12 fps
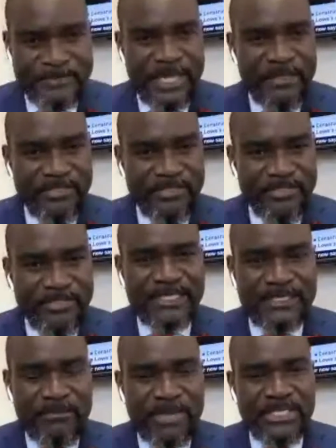
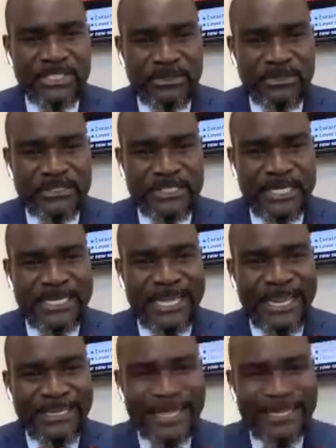That is the major
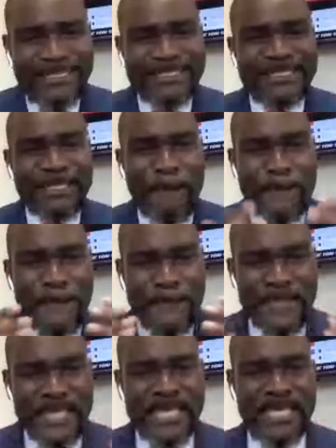concern. And that is the
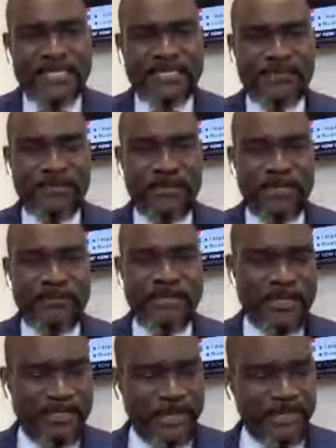biggest problem
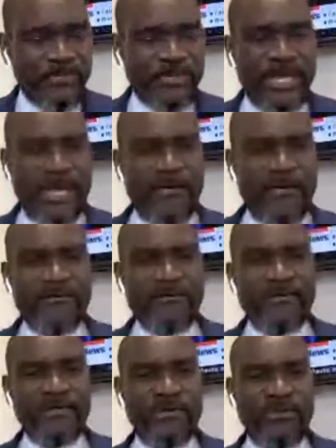that we have
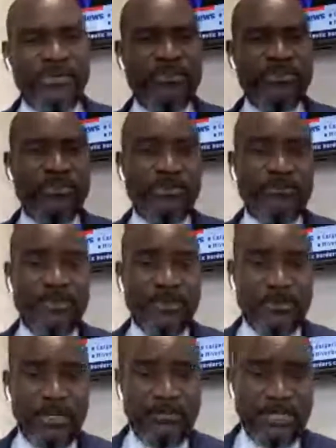with Bill
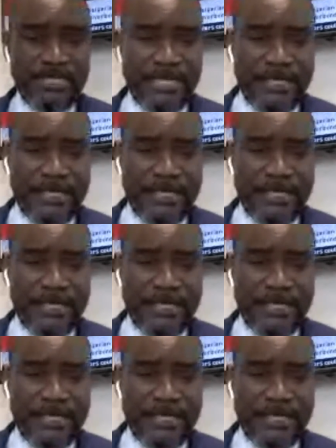number 10.